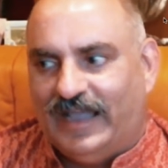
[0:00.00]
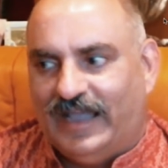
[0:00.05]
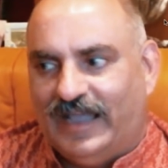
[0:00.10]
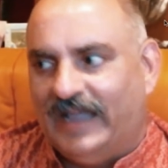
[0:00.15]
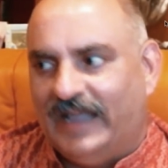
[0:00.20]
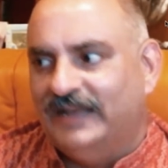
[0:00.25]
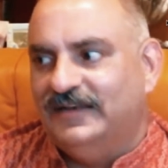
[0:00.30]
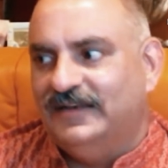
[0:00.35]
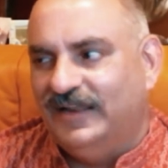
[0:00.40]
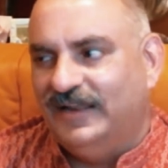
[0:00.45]

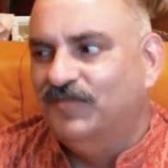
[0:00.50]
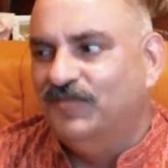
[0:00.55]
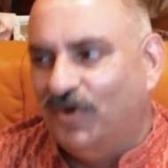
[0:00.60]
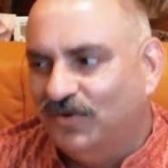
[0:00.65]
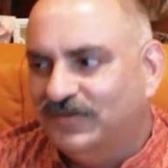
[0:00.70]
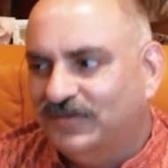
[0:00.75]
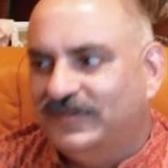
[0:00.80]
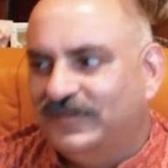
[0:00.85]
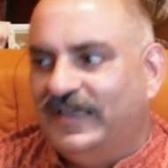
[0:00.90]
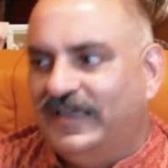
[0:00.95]
And in
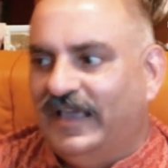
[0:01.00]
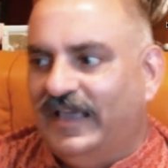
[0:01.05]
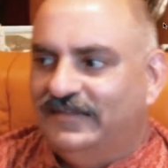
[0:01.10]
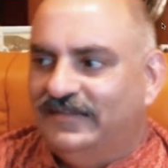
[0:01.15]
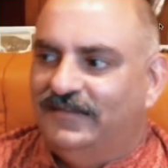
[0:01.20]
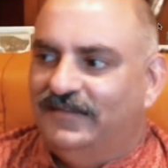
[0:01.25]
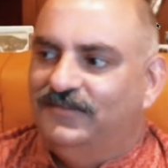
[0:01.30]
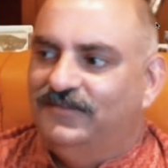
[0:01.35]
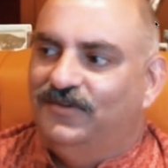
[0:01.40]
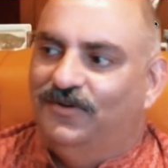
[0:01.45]
most
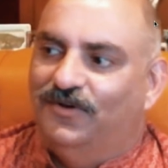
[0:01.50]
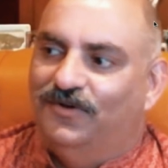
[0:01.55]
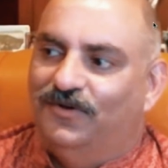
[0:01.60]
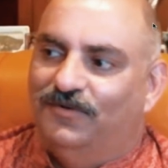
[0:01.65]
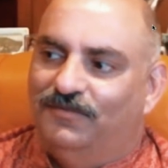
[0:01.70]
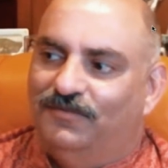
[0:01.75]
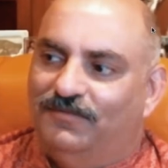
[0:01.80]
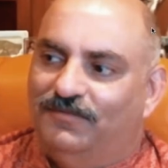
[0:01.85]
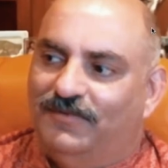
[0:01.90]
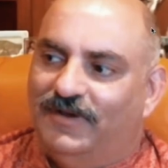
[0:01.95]
cases,
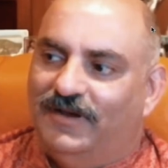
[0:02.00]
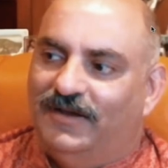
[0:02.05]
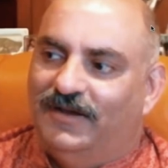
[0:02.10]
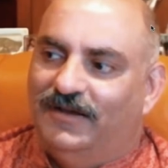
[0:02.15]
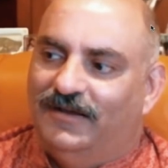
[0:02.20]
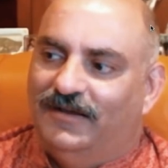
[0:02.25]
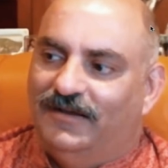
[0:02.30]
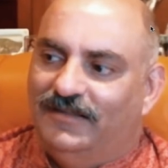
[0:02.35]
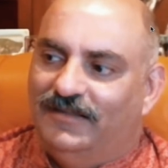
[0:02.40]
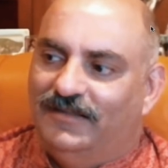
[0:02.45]

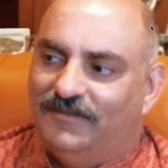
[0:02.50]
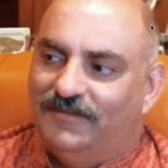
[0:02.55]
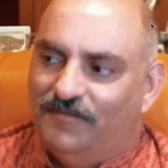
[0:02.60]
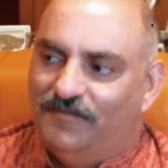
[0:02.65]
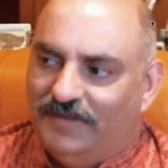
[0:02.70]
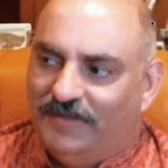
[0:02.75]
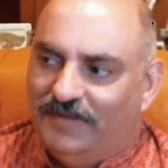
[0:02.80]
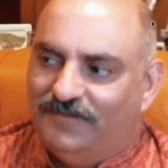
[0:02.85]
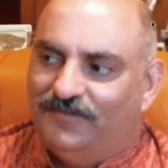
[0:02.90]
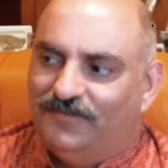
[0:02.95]
it's a
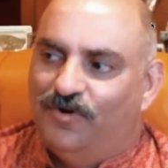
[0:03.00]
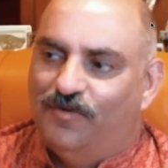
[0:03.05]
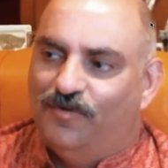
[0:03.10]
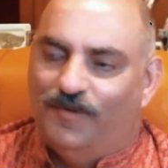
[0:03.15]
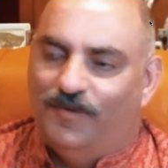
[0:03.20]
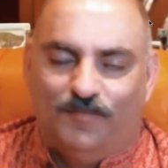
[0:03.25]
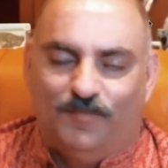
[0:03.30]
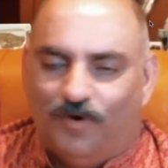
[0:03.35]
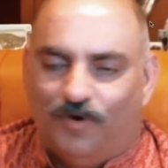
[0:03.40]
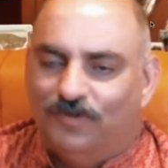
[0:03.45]

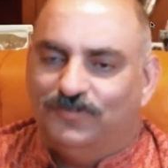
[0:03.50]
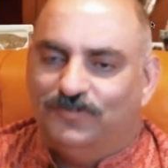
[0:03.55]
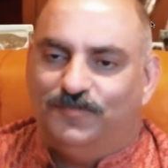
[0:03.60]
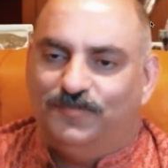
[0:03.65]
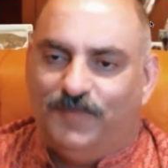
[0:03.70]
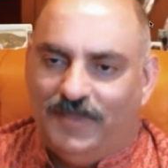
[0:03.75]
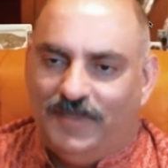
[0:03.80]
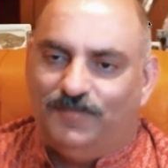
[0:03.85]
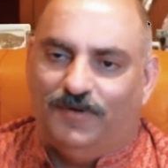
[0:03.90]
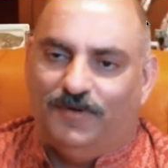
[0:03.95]
misnomer. Most
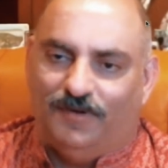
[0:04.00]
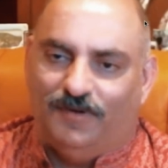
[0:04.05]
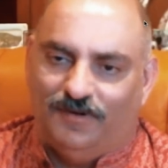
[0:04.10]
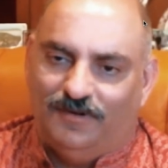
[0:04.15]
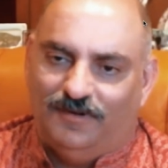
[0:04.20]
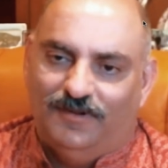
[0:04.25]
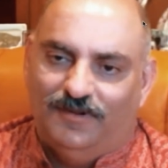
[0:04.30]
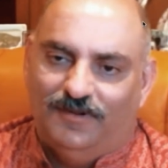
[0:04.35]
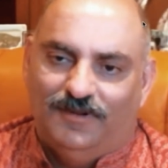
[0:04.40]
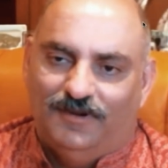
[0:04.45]
people
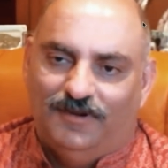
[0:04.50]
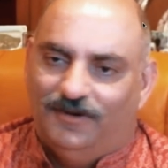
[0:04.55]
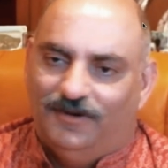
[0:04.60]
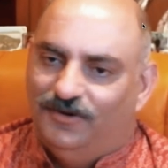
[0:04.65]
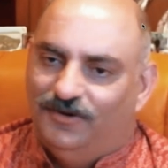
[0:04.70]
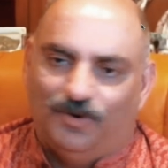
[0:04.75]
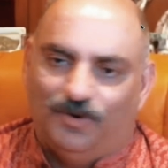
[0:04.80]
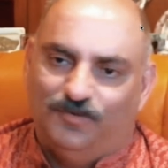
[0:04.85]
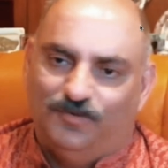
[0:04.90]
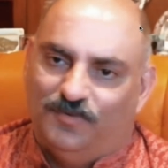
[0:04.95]

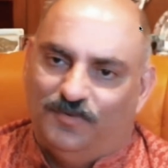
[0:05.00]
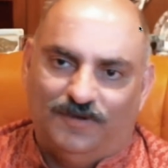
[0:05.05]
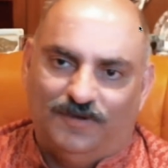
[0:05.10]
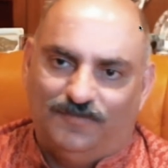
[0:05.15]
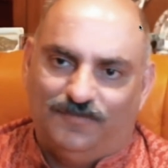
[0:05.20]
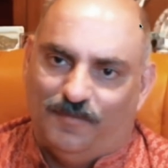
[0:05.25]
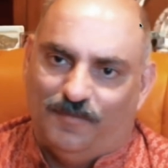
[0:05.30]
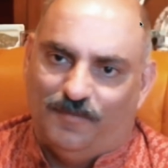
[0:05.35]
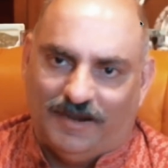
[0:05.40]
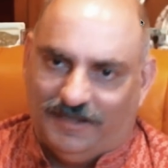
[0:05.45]
don't work
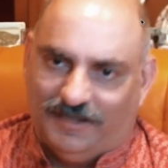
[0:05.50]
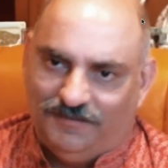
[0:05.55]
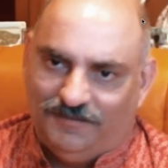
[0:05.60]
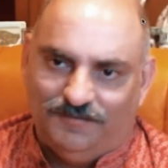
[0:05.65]
for money.